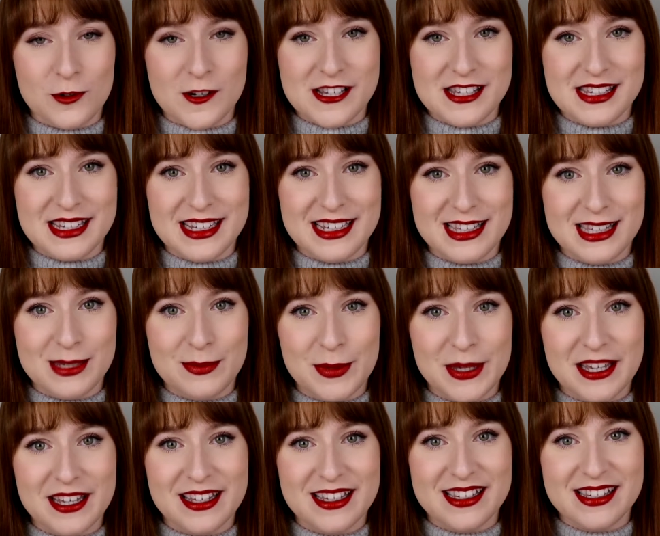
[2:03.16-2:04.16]
receipts
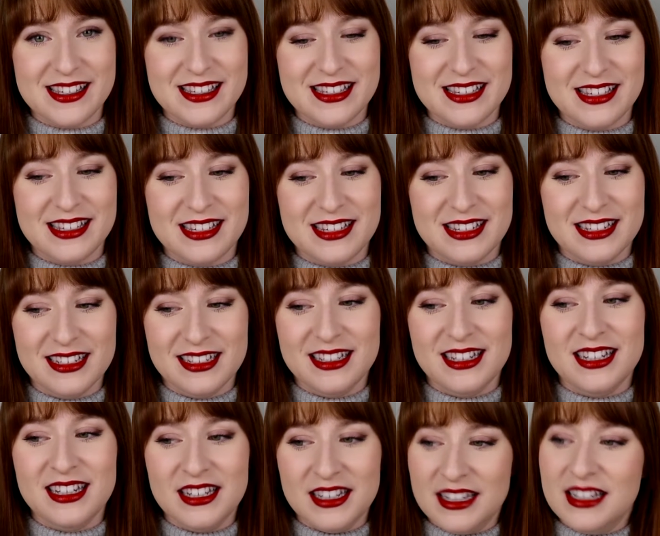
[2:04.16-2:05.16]
because
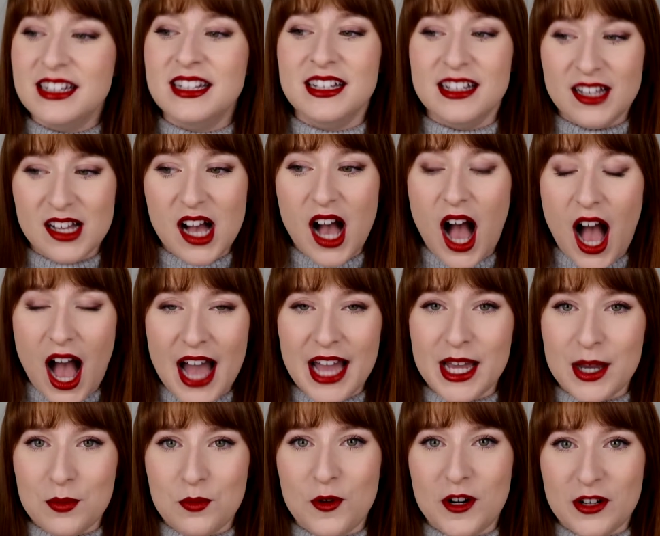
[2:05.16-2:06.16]
I
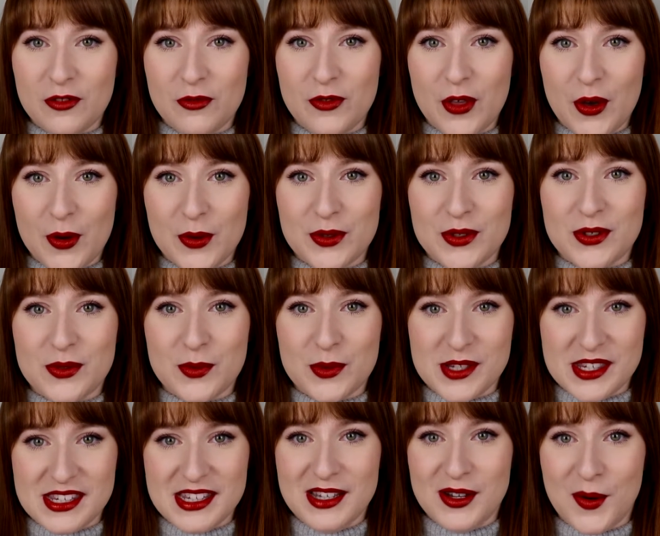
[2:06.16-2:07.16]
am one of those
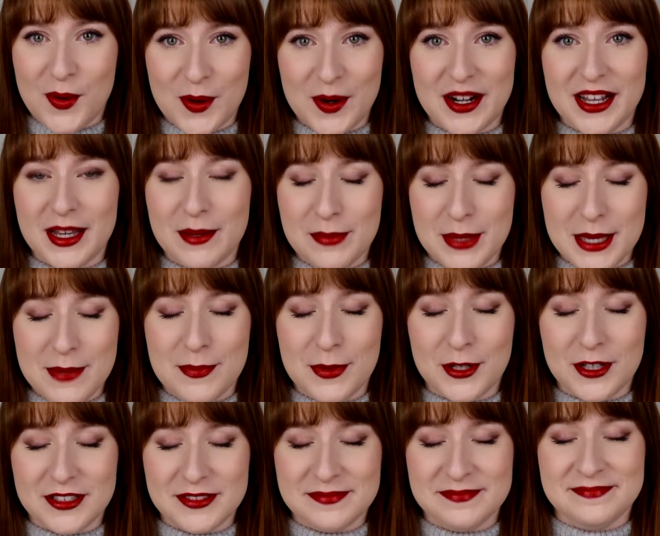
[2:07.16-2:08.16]
receipt hoarding
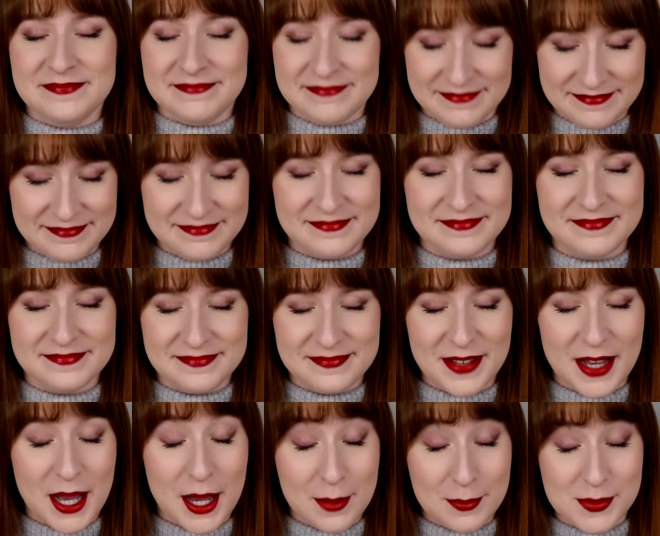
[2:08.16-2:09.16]
people.
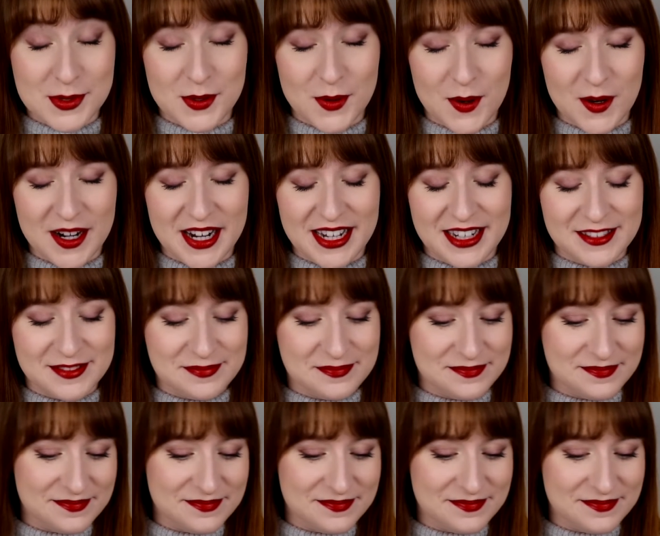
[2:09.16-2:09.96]
I'm sorry.